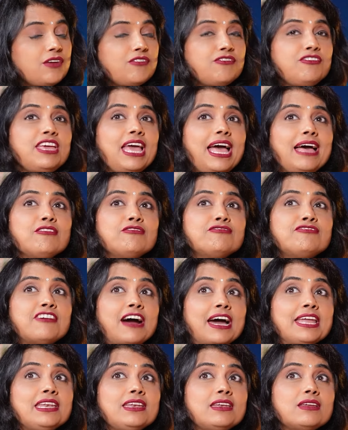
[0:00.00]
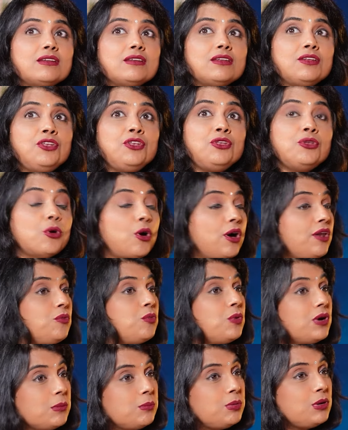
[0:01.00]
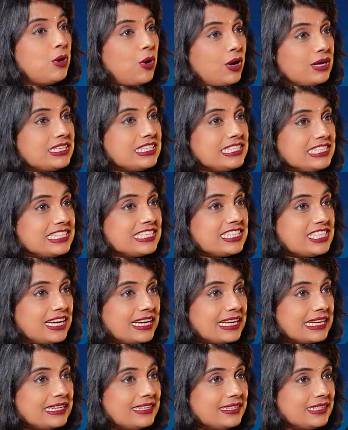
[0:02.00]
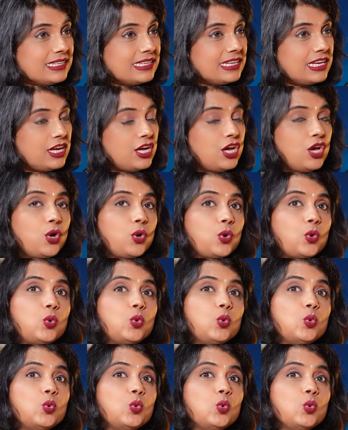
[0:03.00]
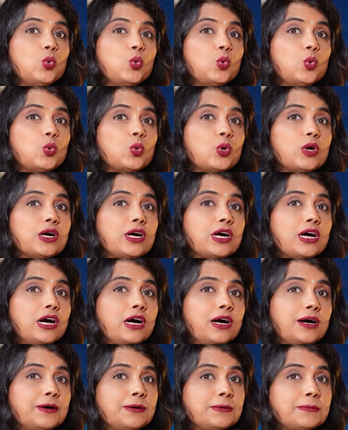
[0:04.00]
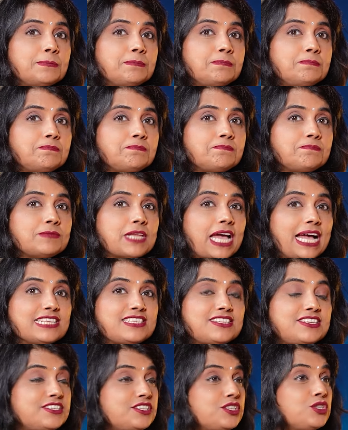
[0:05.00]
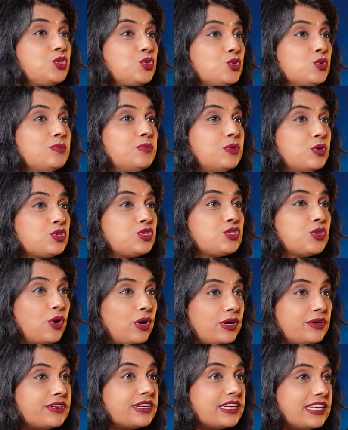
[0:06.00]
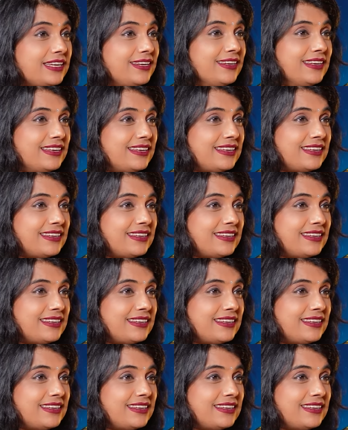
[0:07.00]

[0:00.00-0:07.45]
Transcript: We have one non-verbal autistic child who has written 2 books already.